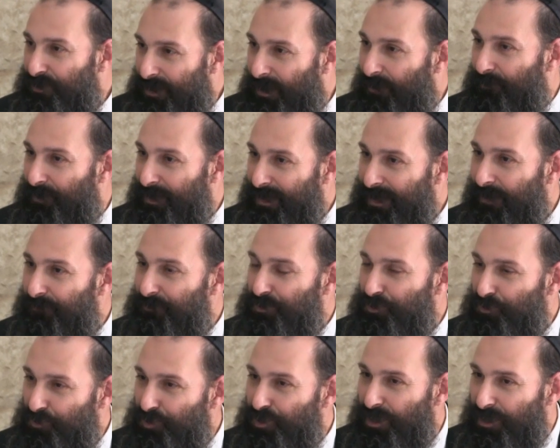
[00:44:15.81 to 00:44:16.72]
Somebody
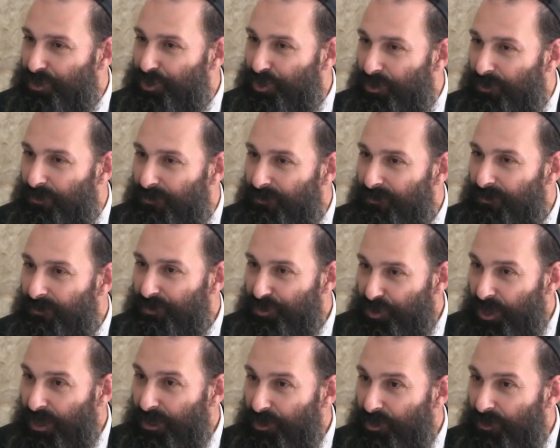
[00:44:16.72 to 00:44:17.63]
comes to cheat you,
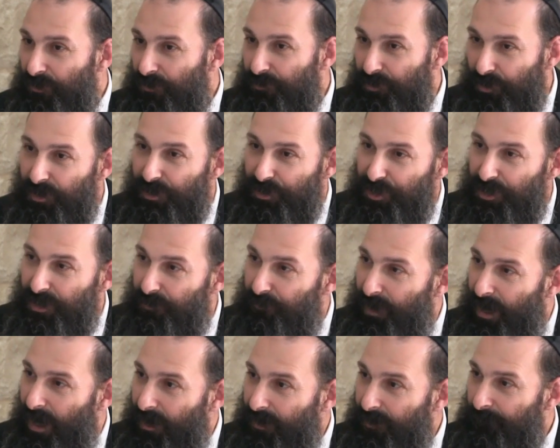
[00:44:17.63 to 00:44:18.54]
you can cheat
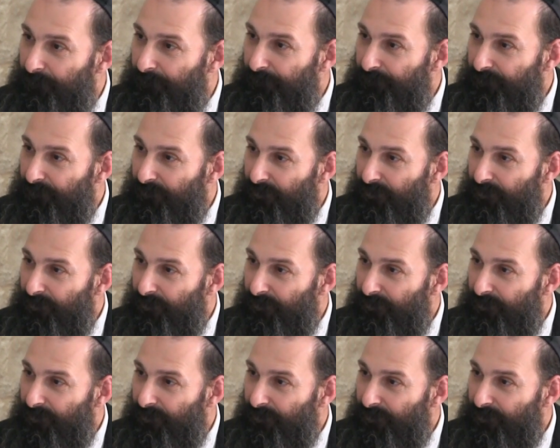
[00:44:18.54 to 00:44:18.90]
him back.